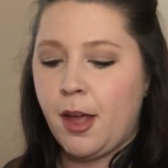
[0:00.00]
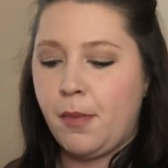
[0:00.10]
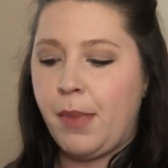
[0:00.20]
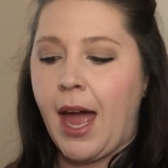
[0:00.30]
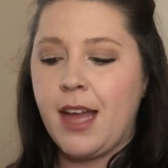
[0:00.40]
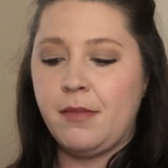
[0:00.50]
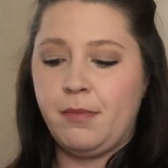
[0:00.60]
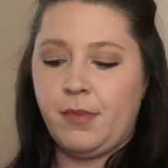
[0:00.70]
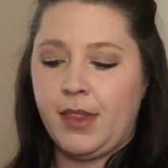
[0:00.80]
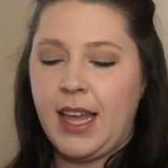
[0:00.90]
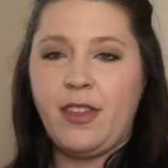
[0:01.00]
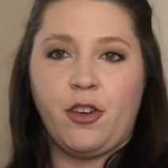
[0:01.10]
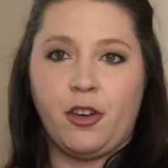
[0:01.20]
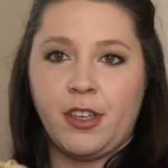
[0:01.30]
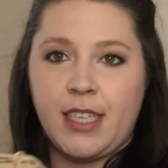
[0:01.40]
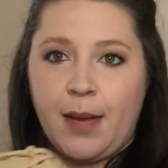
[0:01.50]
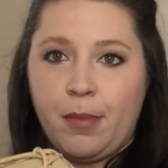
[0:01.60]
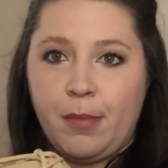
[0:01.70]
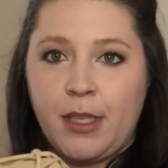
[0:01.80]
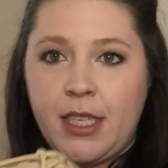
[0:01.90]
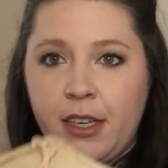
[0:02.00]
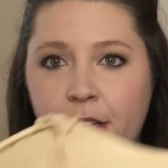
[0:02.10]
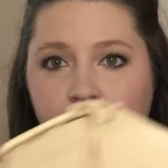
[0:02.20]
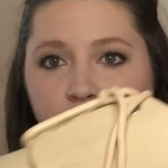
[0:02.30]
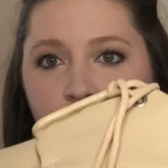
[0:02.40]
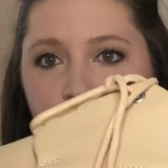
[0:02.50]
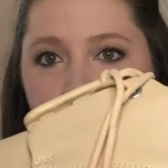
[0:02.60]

patent leather type material.